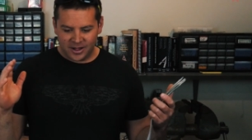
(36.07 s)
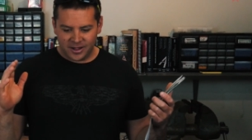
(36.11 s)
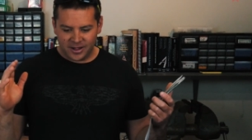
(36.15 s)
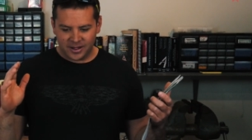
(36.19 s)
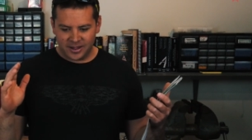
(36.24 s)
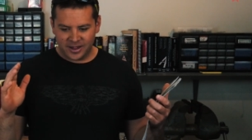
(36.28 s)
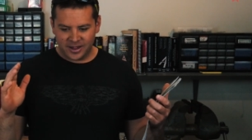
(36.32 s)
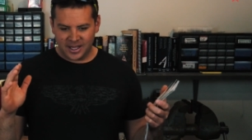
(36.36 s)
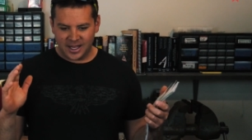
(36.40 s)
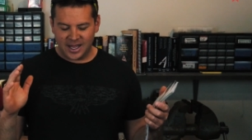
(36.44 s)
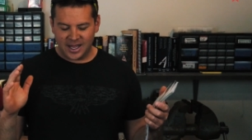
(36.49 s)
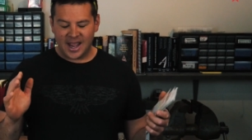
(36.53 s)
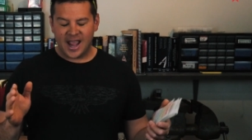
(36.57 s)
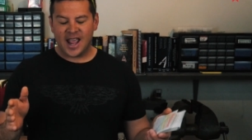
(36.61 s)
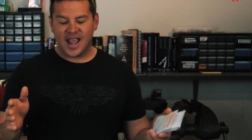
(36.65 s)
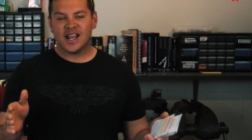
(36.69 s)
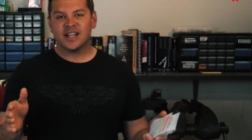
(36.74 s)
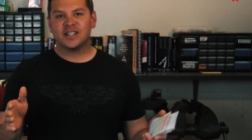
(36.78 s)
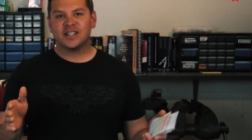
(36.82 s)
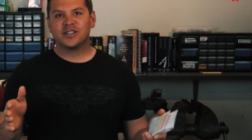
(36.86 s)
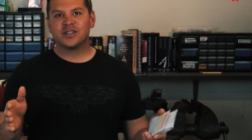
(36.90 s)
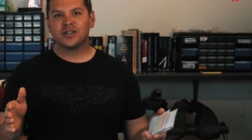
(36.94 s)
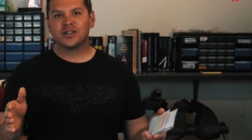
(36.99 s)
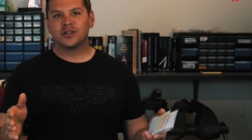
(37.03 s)
The
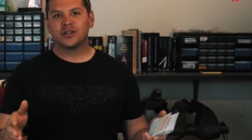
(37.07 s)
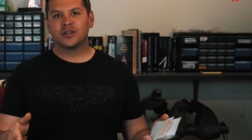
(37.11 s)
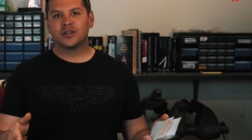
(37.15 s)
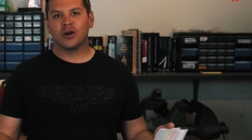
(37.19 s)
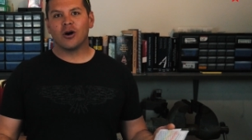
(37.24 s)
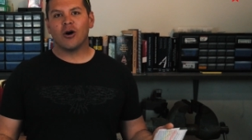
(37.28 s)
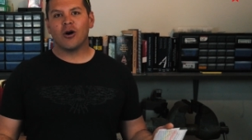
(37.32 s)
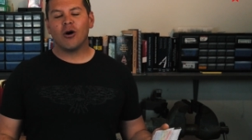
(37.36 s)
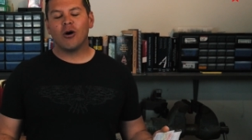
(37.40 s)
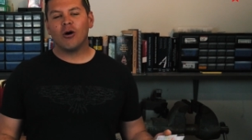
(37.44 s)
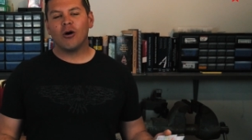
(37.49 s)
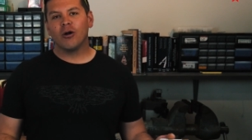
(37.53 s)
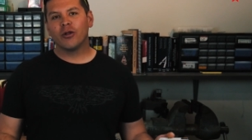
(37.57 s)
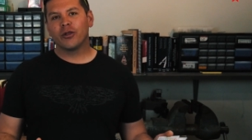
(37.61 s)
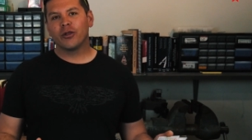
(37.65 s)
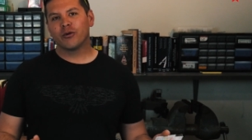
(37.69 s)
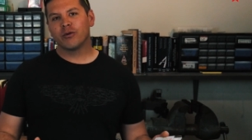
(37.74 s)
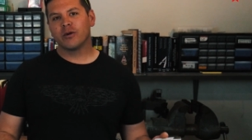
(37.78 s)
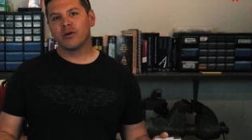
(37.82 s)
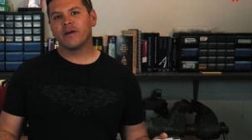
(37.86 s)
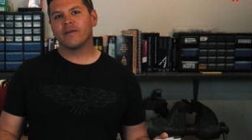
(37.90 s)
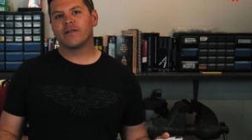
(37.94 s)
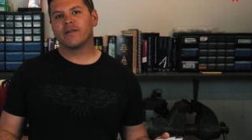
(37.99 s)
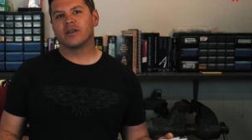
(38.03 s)
answer to all
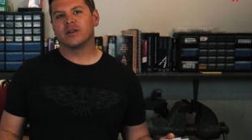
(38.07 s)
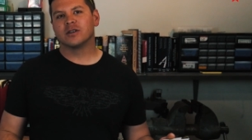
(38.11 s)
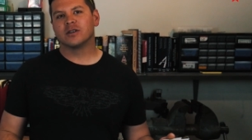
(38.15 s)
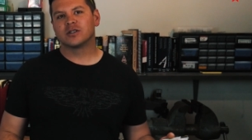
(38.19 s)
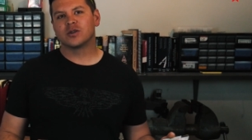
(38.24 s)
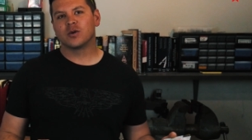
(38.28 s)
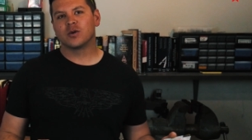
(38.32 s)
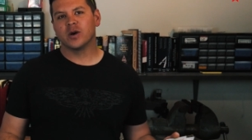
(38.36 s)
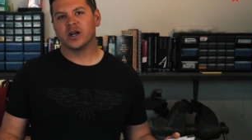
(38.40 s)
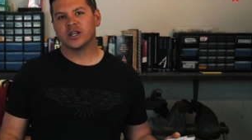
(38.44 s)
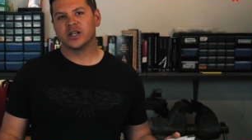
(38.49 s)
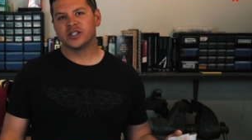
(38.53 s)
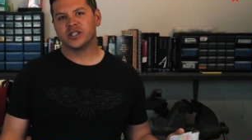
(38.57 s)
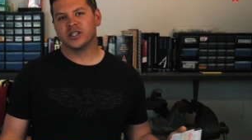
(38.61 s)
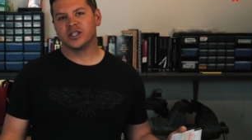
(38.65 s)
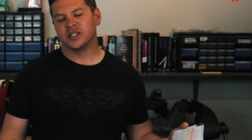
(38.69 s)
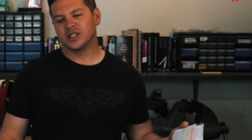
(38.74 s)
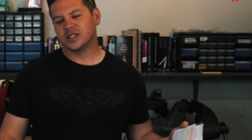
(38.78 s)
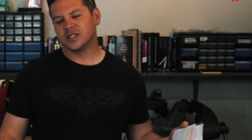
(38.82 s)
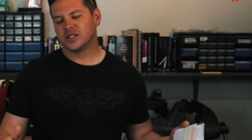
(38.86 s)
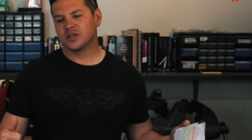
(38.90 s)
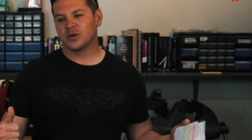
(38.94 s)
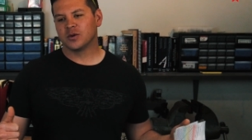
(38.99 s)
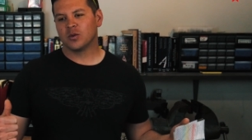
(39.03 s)
three of those
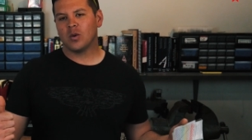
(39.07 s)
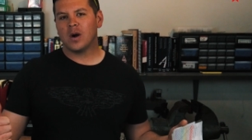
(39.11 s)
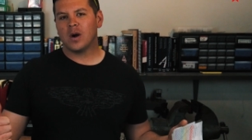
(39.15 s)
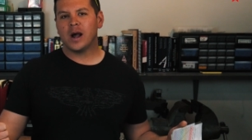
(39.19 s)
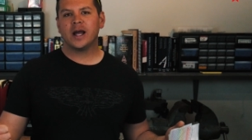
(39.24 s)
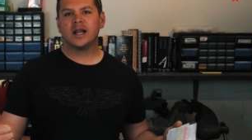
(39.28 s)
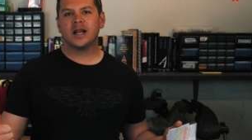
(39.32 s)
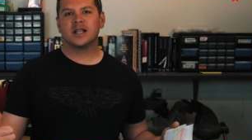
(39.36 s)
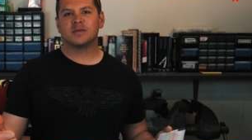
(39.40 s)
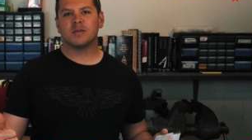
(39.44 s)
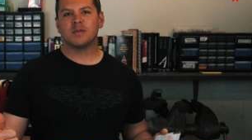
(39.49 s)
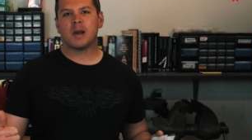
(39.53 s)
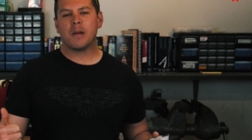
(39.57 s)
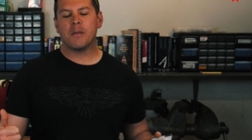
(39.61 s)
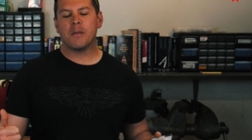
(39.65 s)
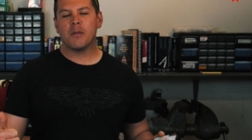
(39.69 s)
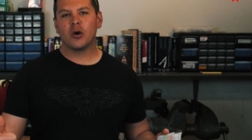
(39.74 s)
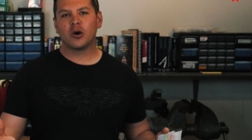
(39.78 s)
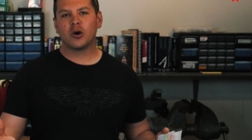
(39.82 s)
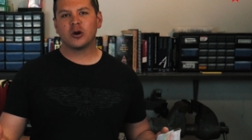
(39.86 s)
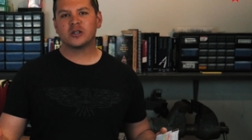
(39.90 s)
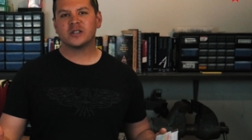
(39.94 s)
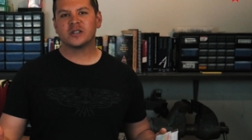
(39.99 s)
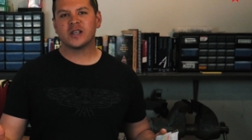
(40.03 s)
questions, why does my
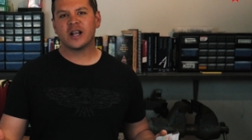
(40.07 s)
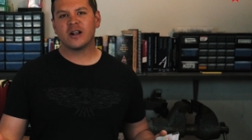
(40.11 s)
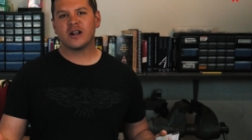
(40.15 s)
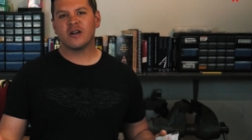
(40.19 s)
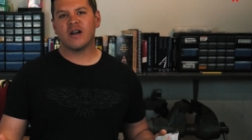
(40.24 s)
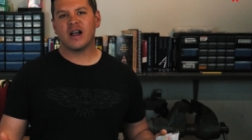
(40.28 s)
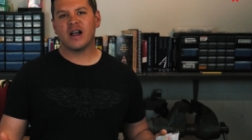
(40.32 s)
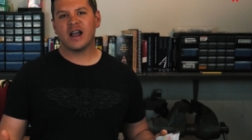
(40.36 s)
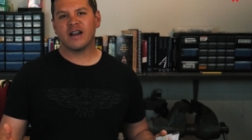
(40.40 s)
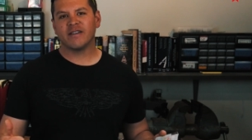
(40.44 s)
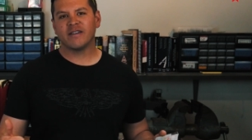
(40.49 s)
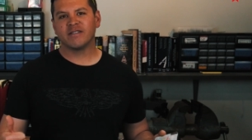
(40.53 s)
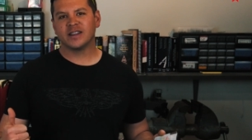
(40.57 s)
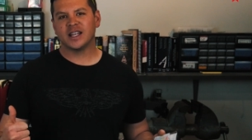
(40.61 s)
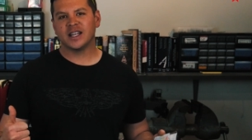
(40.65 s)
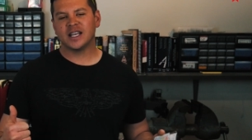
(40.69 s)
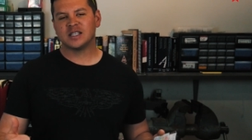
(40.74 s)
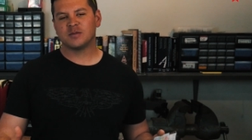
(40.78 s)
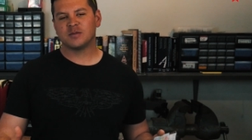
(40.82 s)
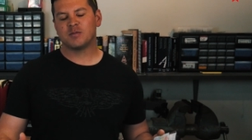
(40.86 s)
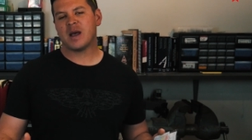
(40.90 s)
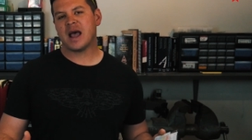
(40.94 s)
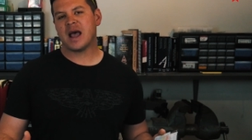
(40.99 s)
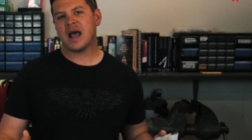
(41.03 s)
motorcycle have
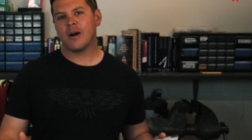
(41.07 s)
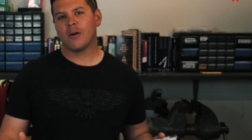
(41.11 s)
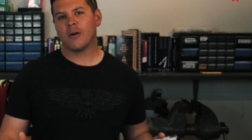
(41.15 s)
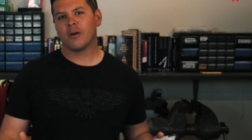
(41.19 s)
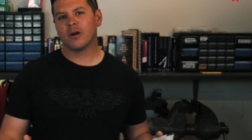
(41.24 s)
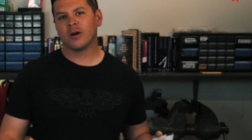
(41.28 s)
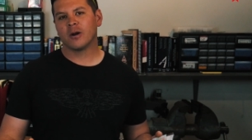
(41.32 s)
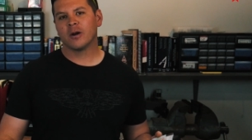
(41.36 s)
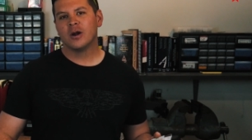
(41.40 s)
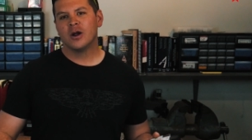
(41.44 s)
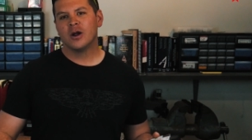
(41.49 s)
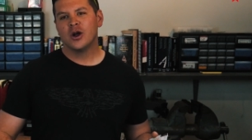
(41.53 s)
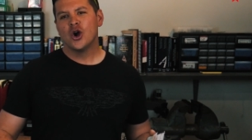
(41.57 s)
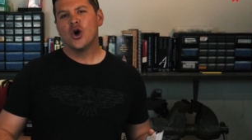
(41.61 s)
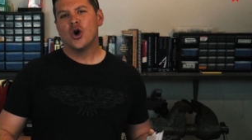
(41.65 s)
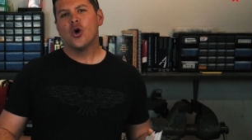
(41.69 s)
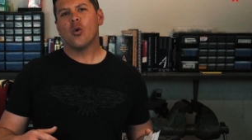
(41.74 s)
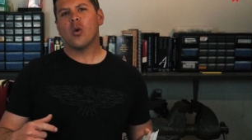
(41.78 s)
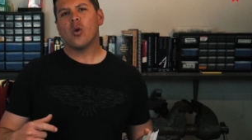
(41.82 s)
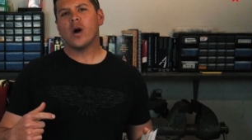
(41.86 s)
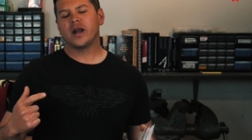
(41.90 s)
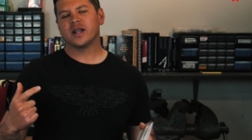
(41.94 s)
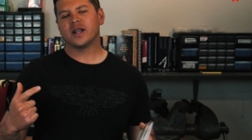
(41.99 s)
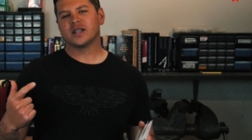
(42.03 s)
less power,
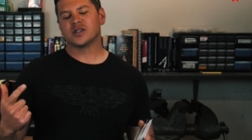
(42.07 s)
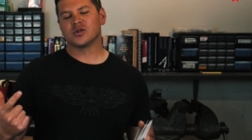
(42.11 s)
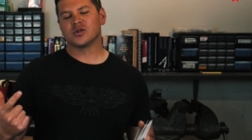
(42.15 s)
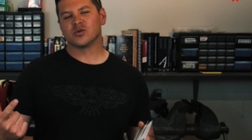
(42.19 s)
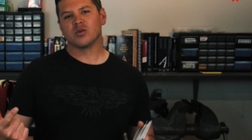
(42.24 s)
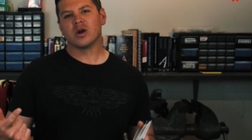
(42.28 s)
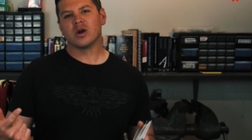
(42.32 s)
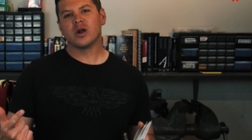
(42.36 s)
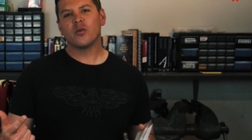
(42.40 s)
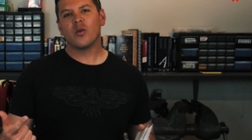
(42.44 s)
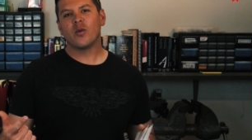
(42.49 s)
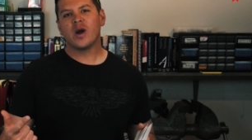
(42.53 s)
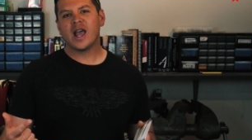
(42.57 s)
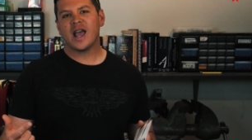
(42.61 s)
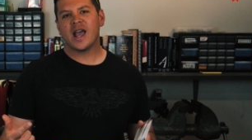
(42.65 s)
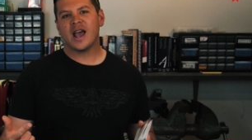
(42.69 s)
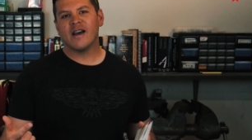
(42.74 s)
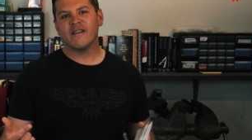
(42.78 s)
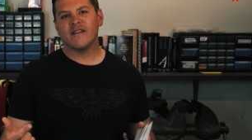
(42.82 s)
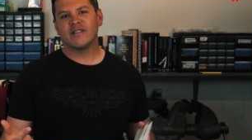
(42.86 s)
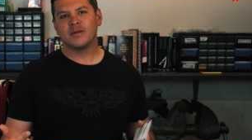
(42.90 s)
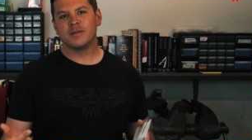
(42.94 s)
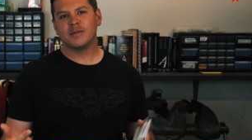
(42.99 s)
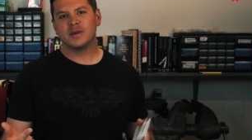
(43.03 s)
why does the runway
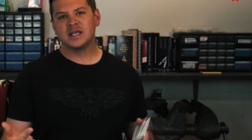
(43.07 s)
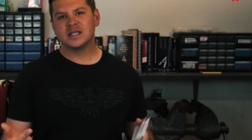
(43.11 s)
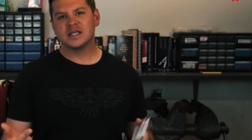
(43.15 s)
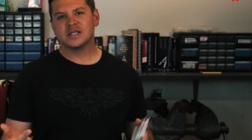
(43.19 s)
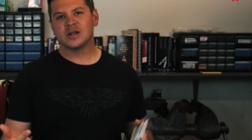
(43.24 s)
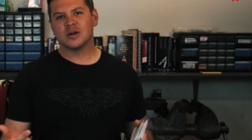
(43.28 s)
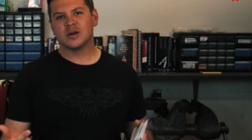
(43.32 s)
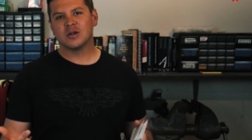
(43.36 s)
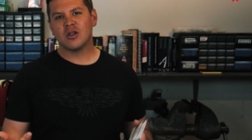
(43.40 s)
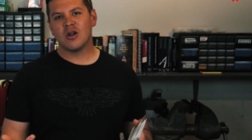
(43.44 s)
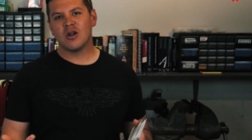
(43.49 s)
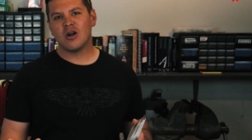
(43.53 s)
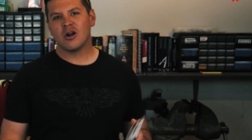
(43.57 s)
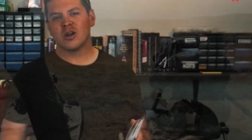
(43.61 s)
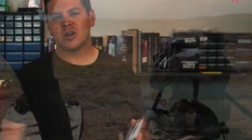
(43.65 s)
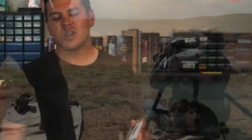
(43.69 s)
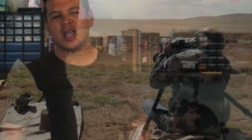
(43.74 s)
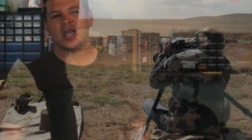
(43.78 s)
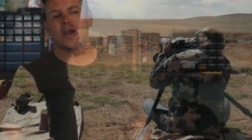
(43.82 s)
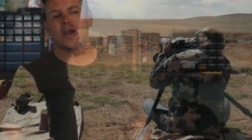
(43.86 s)
have to be so long,